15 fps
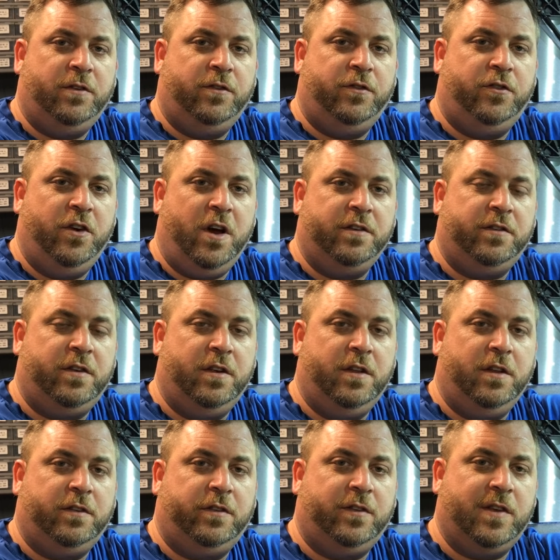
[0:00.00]
It's Justin
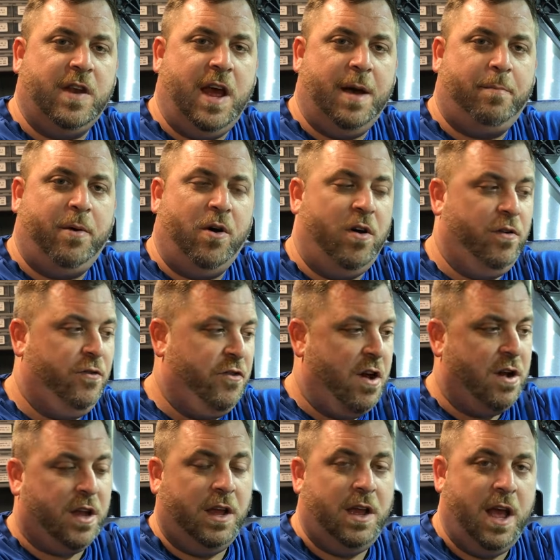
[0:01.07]
the Snap-on
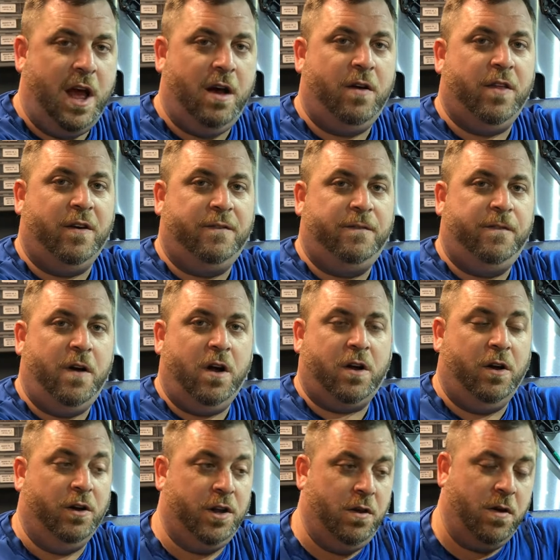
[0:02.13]
Junkie. How the
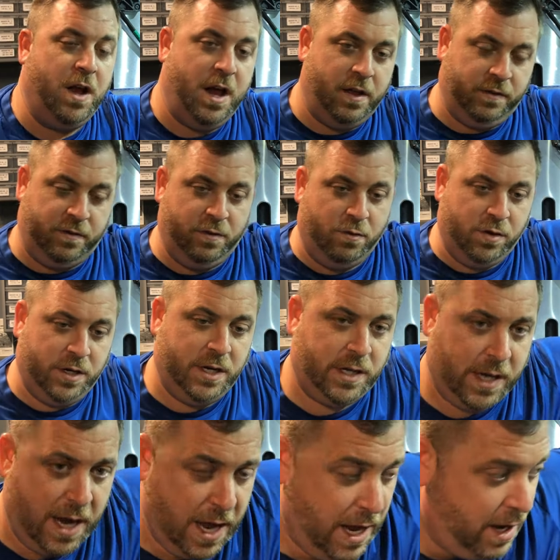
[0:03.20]
fuck are you guys doing
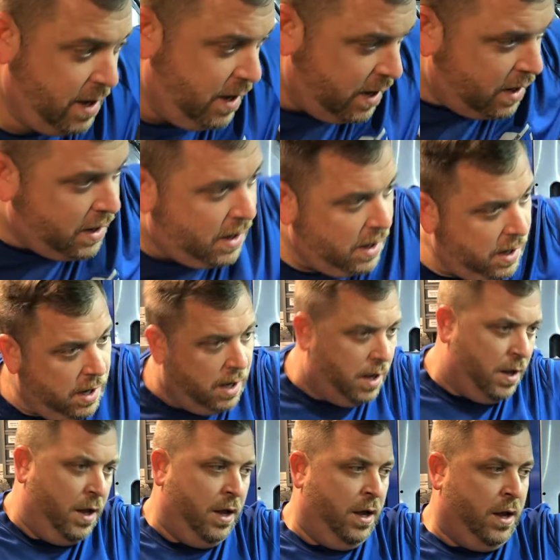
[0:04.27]
today?
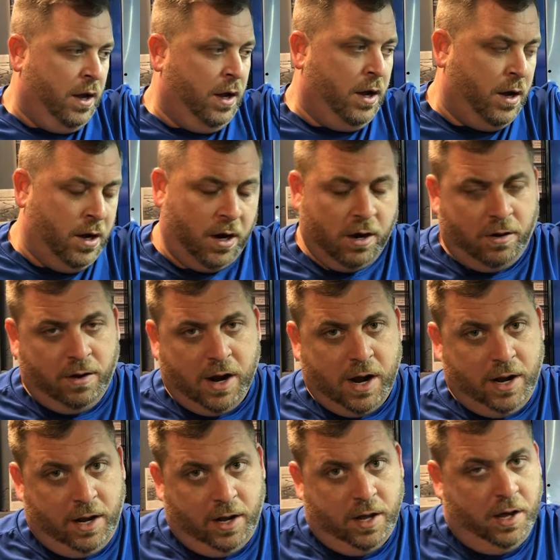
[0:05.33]

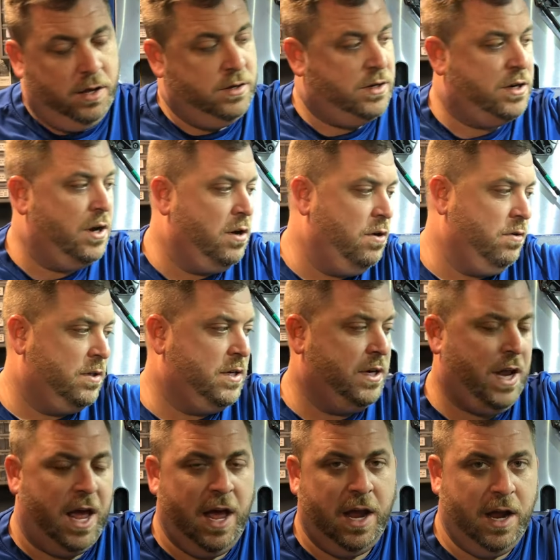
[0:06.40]
Alrighty, so
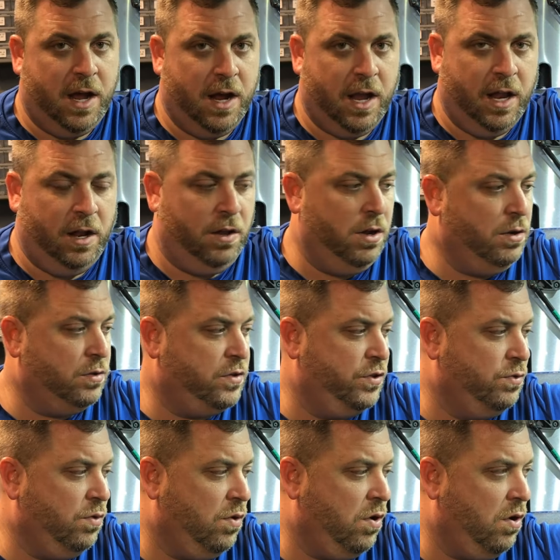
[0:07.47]
today I got a little
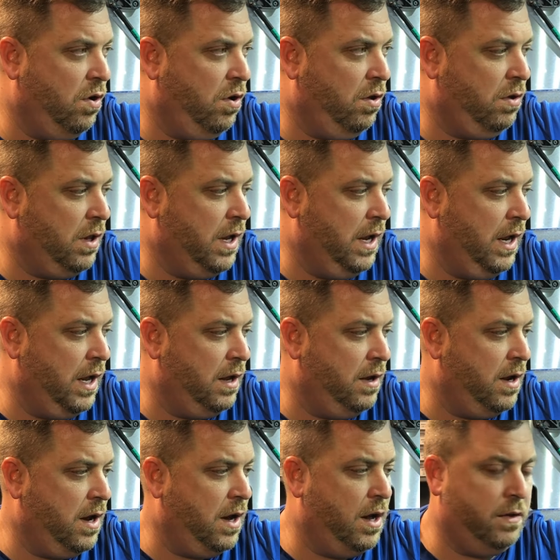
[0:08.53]
tool haul
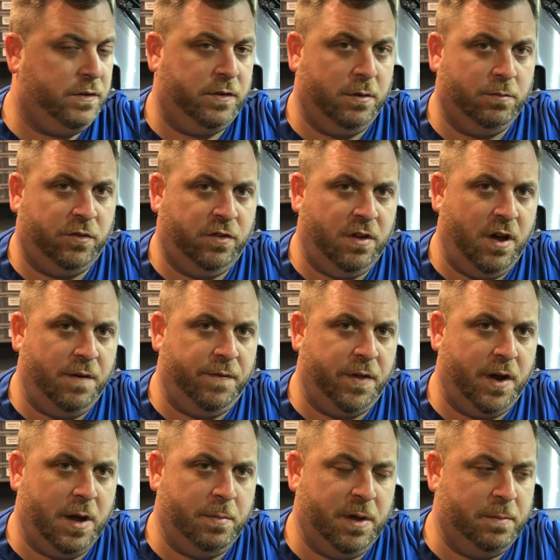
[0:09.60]
and some stuff
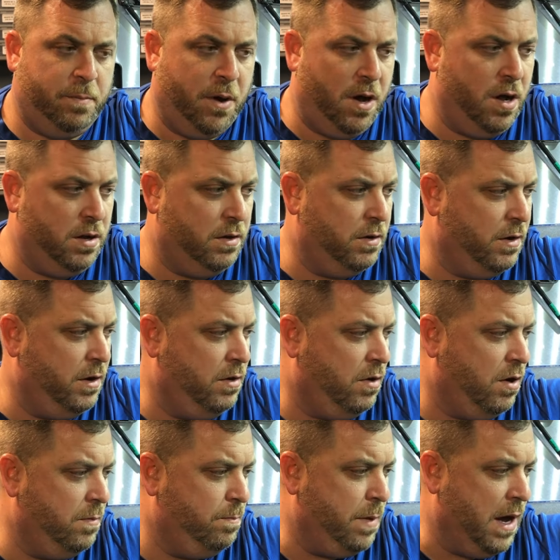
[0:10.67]
that I've been pondering
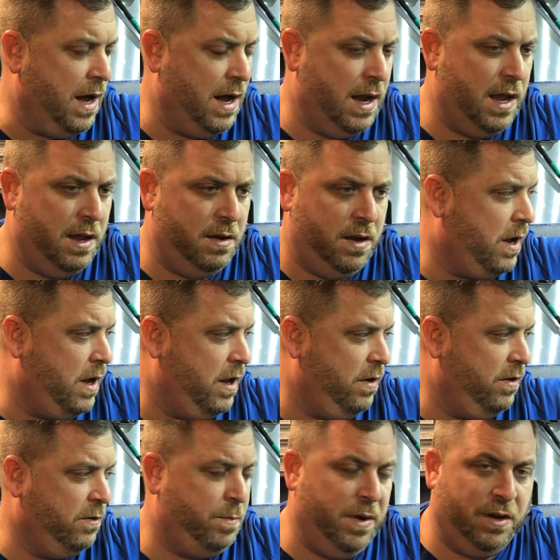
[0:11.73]
on buying. I've
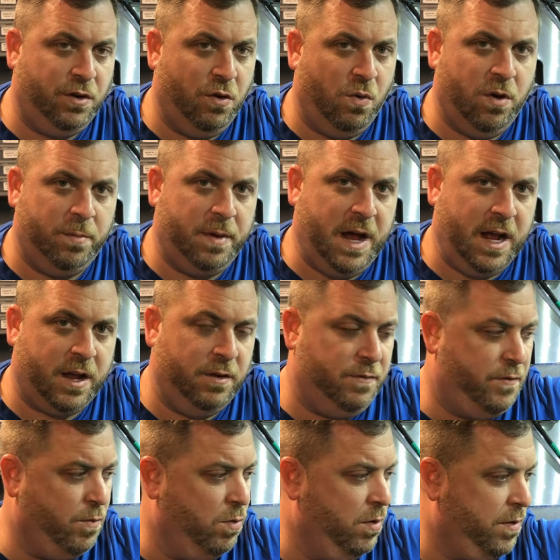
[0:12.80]
just been going back
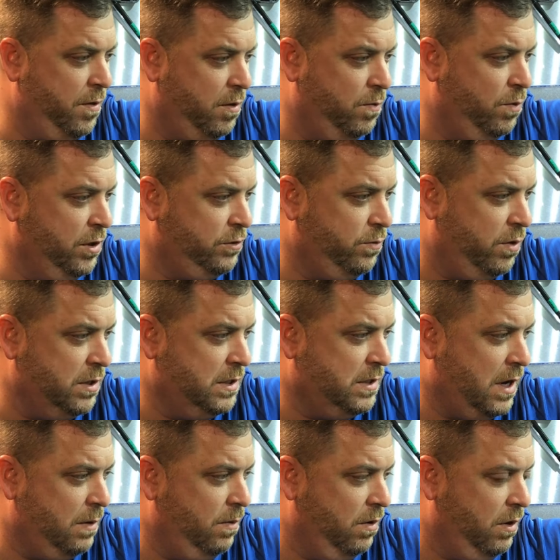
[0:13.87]
and forth on which ones
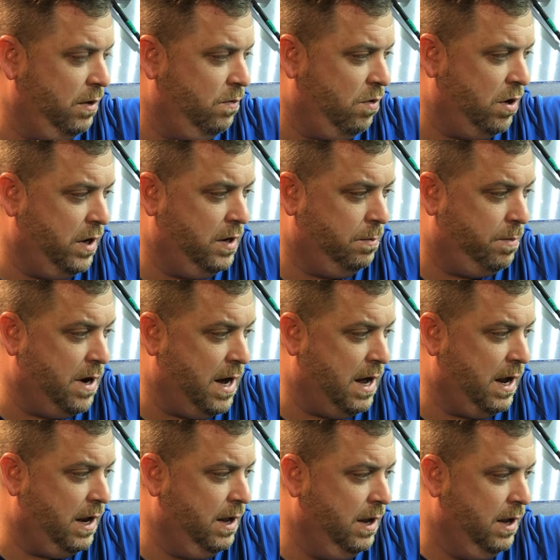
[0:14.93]
I really wanted to
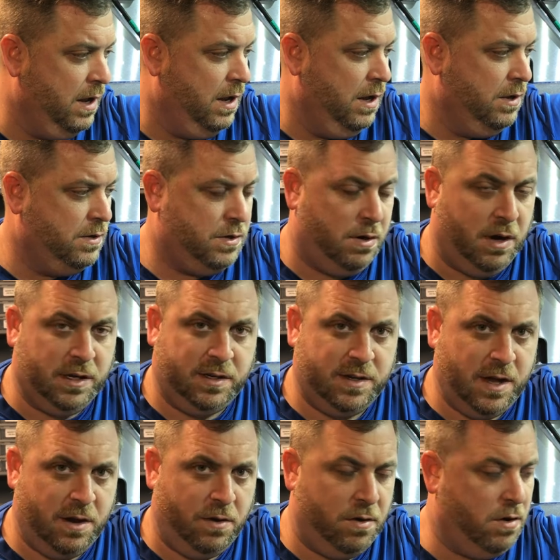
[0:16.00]
buy. So I
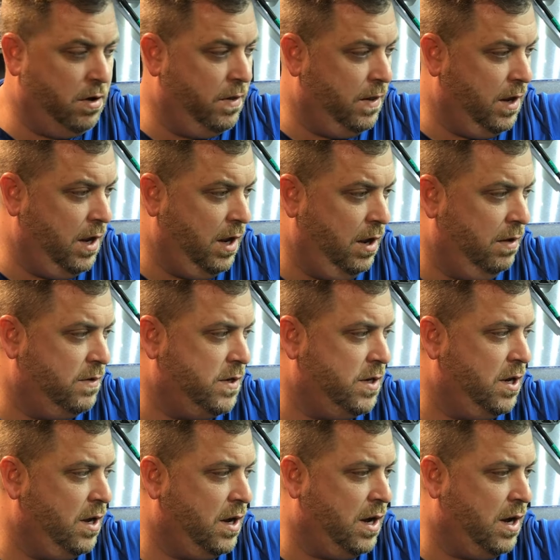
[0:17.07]
settled on these.